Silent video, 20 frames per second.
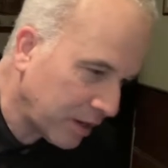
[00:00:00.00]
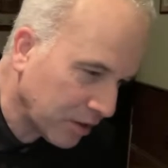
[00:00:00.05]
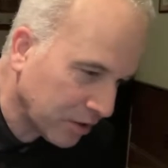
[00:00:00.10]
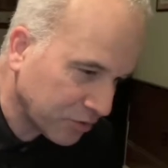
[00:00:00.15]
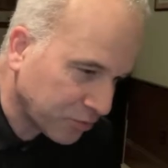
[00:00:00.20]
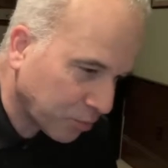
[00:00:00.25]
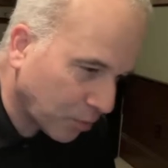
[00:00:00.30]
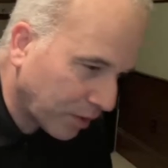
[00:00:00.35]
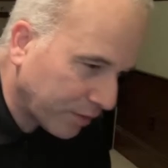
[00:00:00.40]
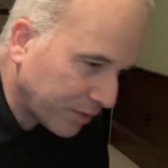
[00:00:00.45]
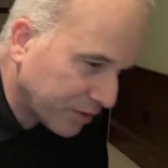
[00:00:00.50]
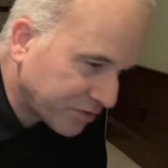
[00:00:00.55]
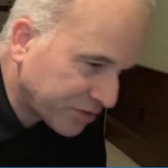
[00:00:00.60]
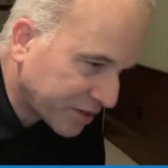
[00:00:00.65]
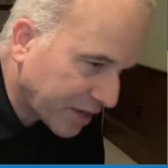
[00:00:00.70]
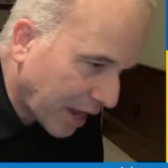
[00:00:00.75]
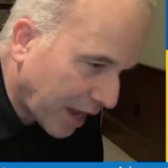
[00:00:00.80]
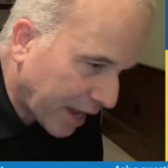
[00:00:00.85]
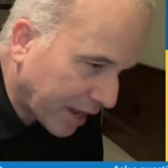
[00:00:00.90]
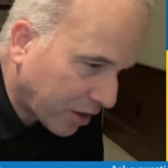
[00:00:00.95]
Here's one. This
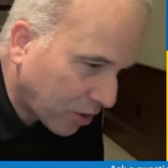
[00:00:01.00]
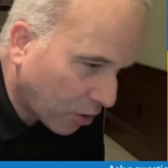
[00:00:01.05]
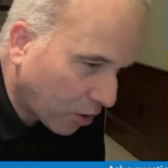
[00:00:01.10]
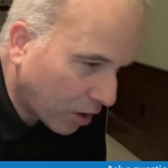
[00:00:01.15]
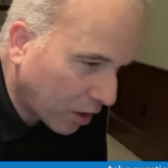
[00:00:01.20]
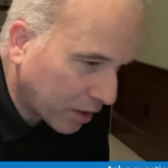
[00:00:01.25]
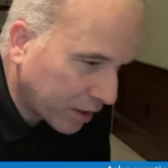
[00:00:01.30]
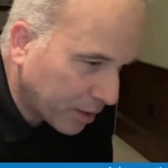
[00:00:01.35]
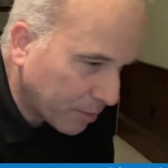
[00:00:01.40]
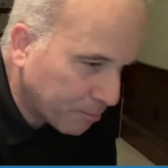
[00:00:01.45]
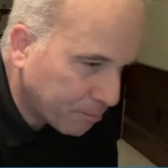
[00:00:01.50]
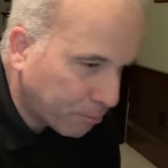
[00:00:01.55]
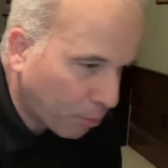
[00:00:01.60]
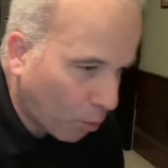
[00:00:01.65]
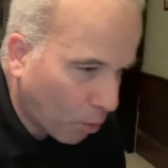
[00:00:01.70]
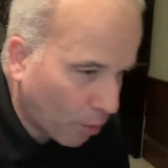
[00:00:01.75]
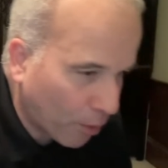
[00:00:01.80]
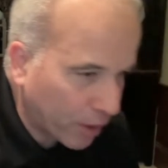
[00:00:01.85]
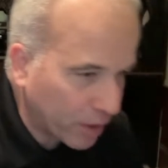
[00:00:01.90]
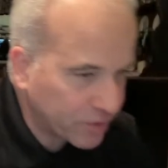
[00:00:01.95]
guy, call him
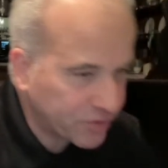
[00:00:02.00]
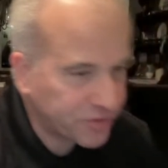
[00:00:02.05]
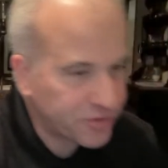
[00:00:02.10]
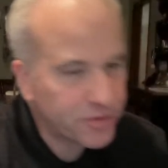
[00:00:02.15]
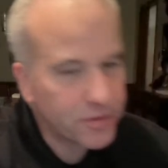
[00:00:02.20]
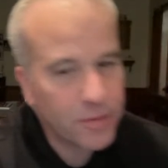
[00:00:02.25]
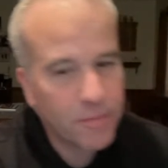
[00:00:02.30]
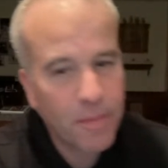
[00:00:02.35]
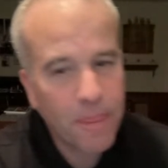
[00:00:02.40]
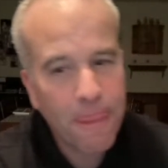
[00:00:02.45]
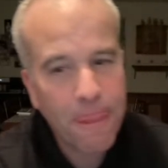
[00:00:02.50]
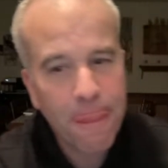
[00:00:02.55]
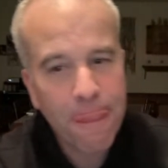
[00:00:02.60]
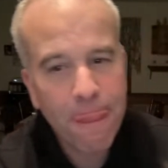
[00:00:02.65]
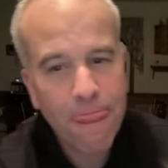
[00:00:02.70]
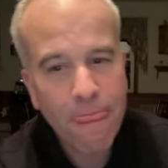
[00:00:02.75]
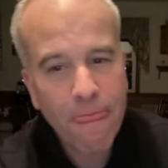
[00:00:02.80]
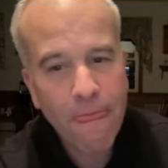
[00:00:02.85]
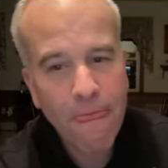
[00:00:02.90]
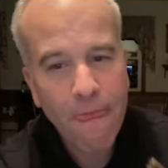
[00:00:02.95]
Boris.
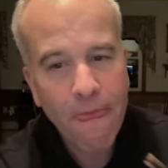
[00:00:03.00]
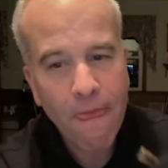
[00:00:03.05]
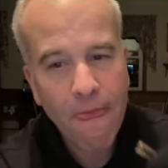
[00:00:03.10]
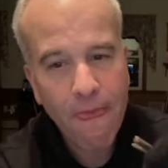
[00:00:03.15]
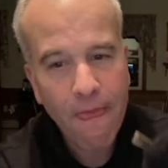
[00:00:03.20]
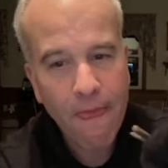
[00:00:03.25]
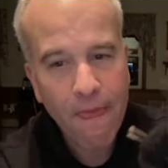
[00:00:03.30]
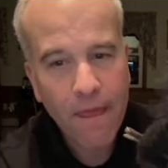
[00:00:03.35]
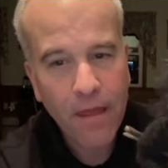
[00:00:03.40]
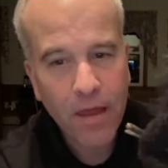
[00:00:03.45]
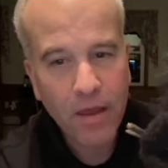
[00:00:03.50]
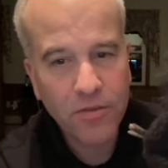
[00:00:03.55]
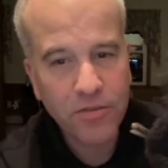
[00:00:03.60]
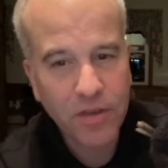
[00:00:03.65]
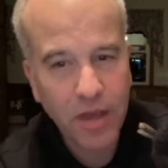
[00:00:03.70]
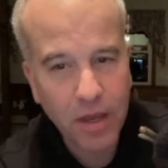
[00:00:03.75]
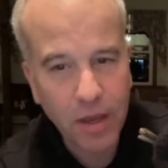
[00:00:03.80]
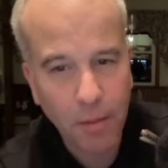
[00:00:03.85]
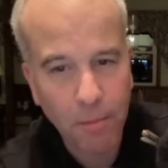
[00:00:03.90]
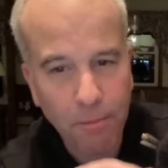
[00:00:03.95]
It's
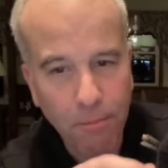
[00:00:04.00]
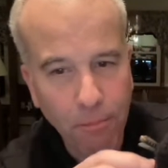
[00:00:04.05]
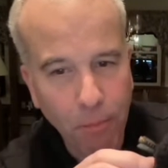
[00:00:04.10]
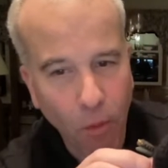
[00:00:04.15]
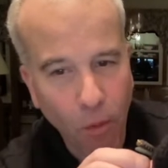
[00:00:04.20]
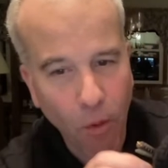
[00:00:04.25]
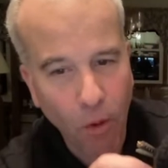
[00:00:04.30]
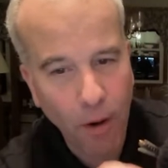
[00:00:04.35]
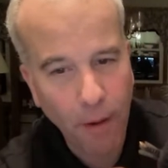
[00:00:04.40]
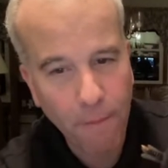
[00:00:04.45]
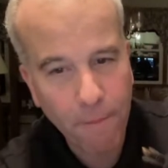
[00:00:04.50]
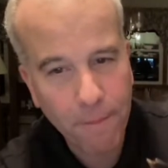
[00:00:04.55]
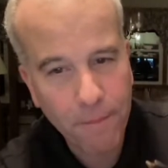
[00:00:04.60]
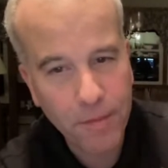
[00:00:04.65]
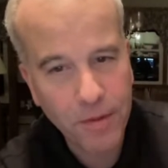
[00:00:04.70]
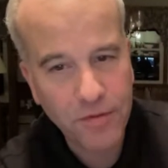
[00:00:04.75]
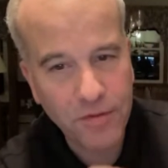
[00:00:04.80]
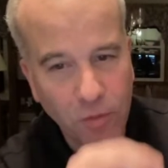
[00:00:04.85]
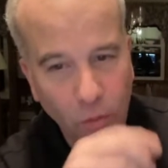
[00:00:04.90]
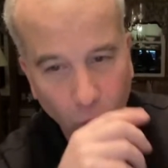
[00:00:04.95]
like a boar.
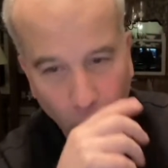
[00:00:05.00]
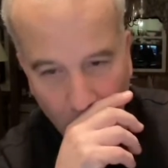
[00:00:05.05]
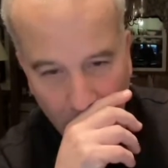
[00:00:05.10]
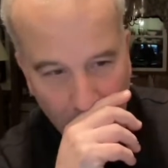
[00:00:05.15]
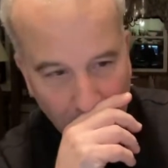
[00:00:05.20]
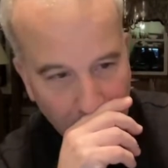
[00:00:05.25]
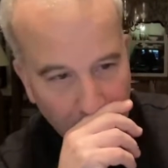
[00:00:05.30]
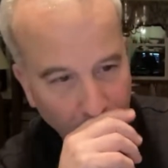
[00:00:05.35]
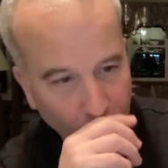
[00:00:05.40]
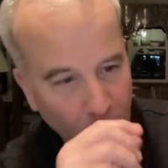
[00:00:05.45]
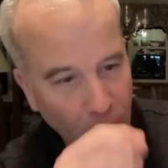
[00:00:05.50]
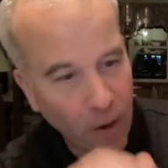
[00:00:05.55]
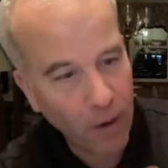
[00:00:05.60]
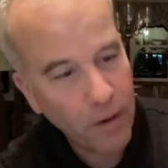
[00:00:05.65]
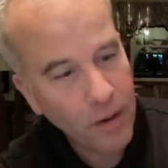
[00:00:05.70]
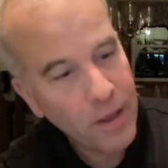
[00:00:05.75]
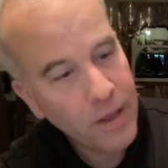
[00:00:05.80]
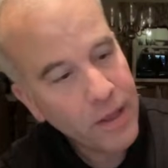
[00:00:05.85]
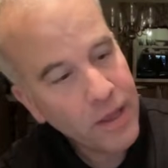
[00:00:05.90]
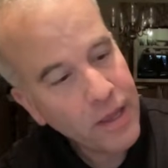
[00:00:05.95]
He's a wild
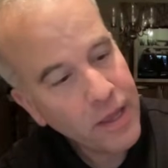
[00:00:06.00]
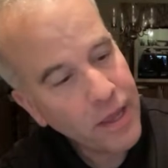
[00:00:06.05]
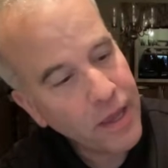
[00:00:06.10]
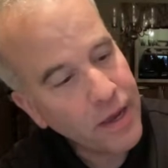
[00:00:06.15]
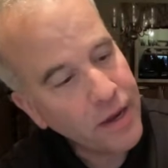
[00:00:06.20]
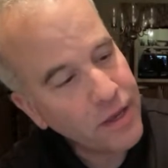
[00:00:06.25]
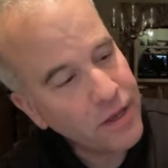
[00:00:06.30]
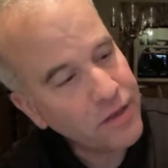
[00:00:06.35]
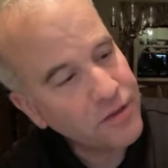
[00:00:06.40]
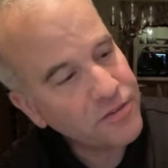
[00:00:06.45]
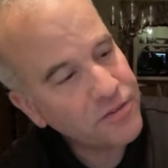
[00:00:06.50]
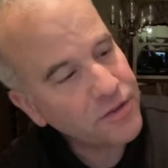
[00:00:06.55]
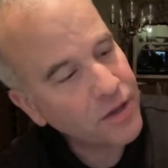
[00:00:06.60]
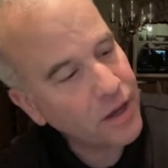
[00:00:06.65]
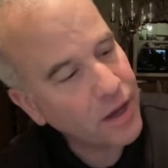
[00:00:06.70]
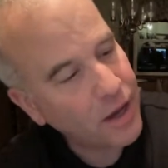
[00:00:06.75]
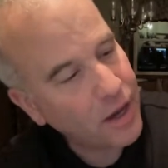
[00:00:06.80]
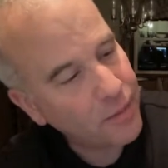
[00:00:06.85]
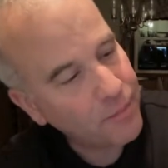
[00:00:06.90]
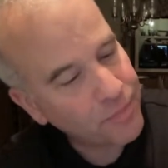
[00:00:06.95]
boar. And
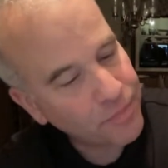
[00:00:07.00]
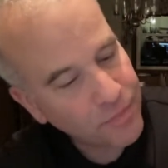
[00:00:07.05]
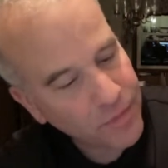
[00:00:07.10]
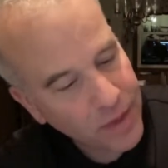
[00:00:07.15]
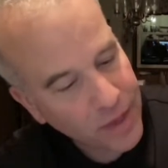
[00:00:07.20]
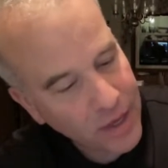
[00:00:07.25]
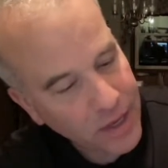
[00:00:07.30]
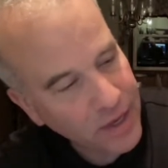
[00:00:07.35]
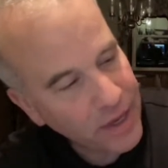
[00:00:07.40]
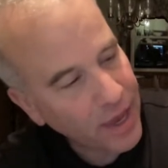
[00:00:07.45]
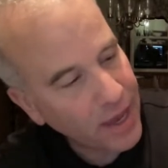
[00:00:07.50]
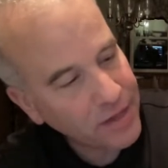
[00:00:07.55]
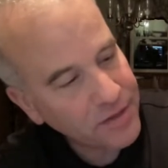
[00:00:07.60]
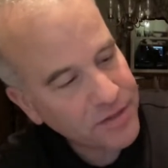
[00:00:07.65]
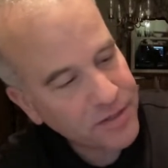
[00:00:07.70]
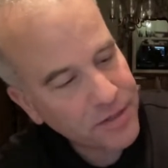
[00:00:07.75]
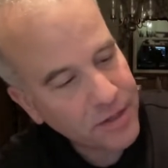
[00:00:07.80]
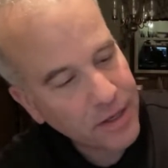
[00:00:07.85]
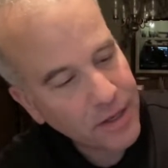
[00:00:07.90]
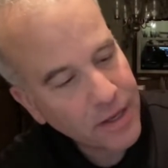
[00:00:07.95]
he
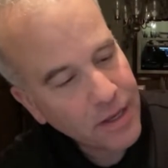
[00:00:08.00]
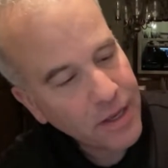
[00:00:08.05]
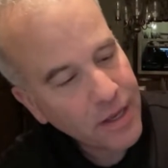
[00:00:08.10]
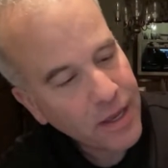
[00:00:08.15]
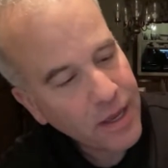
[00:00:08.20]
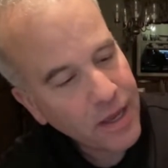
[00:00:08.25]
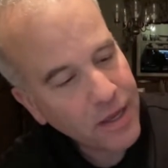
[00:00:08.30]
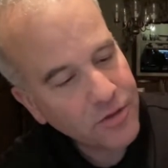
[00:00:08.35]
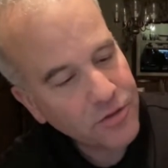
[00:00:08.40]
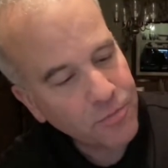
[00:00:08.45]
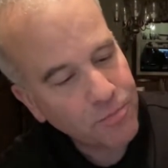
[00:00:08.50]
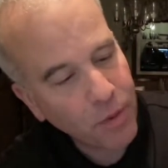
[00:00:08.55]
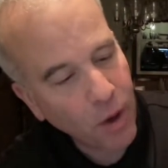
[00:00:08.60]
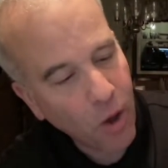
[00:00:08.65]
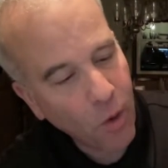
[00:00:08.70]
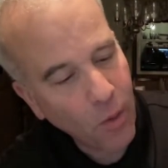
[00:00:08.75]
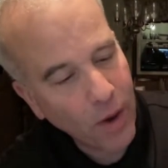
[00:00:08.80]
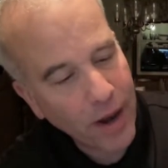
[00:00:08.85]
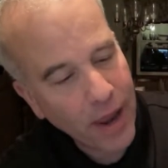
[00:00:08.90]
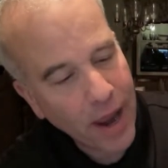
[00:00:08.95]
gets his
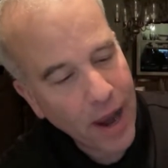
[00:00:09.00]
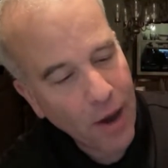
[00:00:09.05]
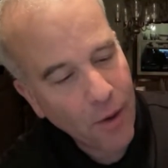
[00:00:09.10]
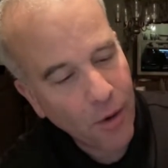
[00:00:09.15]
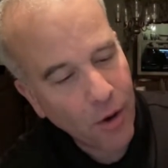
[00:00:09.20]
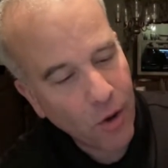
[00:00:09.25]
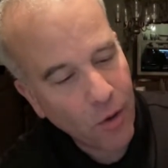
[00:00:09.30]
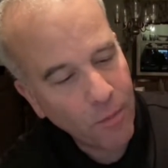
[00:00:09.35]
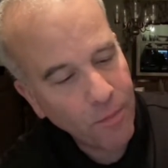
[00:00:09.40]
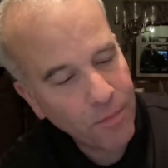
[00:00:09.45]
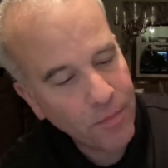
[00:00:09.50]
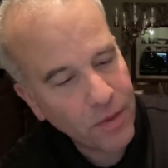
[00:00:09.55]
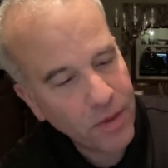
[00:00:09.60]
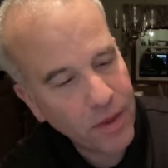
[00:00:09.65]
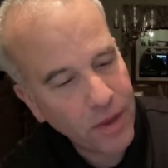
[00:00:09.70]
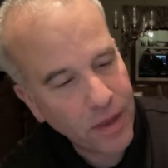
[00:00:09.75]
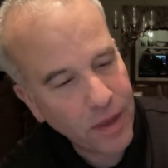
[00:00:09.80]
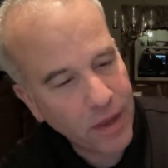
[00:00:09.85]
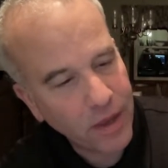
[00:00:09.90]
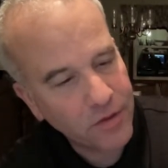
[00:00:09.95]
bow and arrow
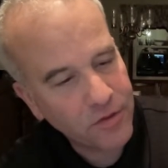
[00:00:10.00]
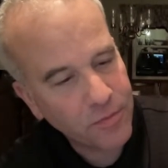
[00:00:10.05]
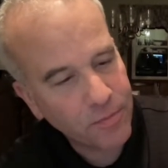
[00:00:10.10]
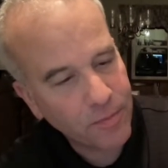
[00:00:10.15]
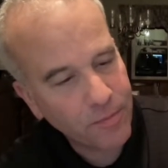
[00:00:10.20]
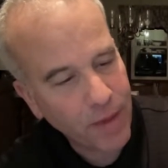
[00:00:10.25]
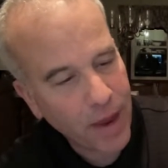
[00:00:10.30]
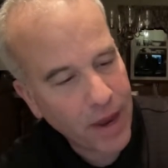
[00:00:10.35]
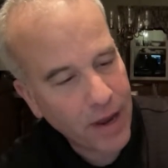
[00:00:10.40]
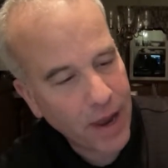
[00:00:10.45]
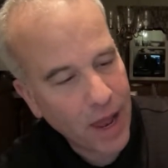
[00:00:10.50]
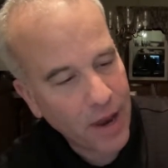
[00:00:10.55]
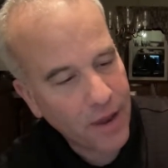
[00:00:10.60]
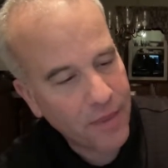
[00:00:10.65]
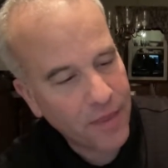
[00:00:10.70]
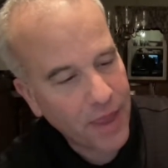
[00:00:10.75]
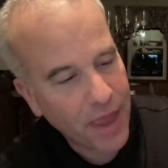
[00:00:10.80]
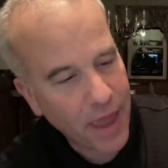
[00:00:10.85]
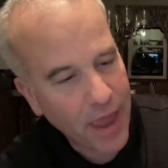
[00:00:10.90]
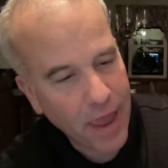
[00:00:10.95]
is made out
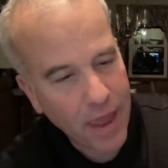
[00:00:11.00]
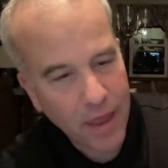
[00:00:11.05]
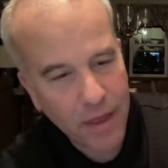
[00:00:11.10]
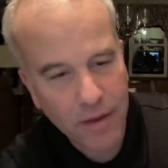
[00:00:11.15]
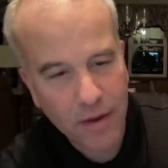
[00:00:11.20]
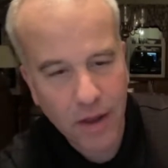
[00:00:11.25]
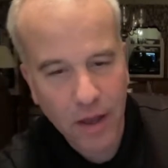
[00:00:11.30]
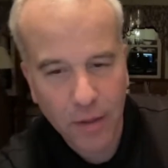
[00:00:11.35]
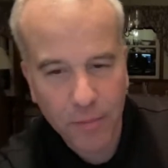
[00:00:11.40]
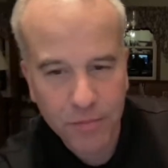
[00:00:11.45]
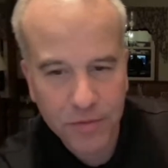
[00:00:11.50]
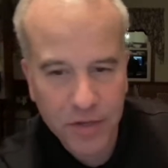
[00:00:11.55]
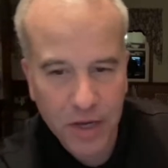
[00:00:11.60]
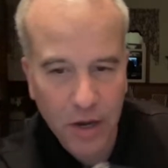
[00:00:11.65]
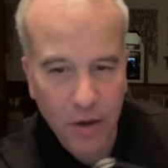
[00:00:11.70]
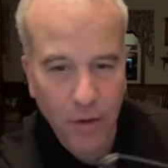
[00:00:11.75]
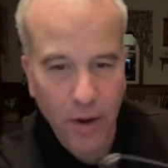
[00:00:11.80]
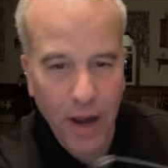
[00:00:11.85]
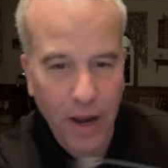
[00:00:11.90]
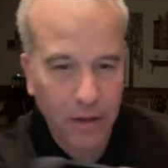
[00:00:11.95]
of the
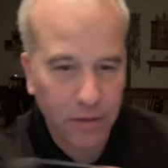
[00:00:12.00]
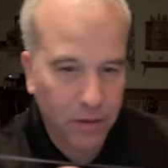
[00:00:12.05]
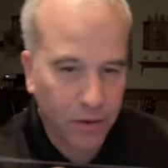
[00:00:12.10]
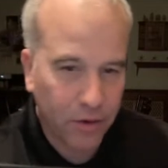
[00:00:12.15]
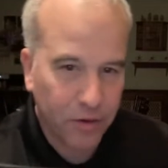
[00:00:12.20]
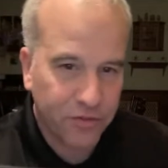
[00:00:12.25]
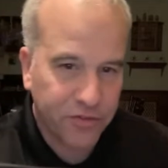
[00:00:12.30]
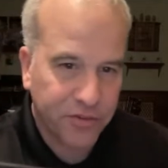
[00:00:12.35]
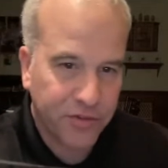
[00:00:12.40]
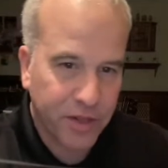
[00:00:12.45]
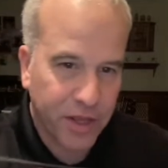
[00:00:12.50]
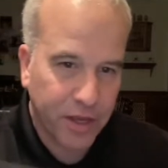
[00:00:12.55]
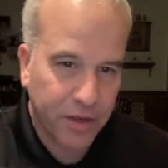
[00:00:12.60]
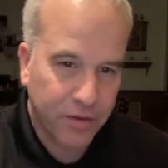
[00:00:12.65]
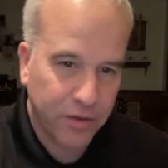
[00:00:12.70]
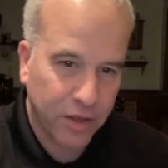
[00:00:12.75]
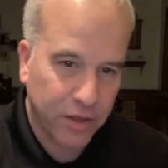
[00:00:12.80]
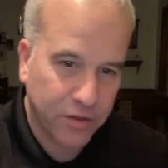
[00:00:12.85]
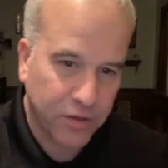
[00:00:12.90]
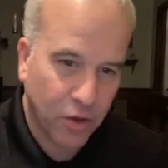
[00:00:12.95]
deer antlers, like
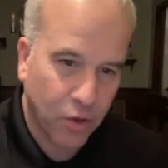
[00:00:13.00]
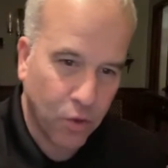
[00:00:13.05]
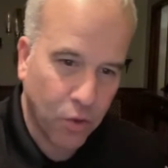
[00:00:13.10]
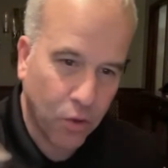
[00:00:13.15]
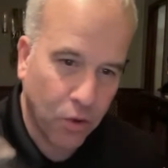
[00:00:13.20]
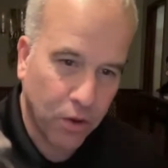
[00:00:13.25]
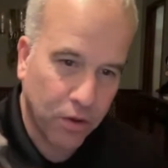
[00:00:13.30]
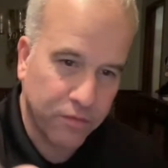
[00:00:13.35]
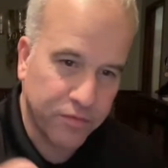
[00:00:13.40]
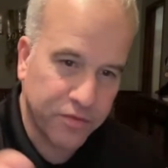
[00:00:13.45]
the hoods.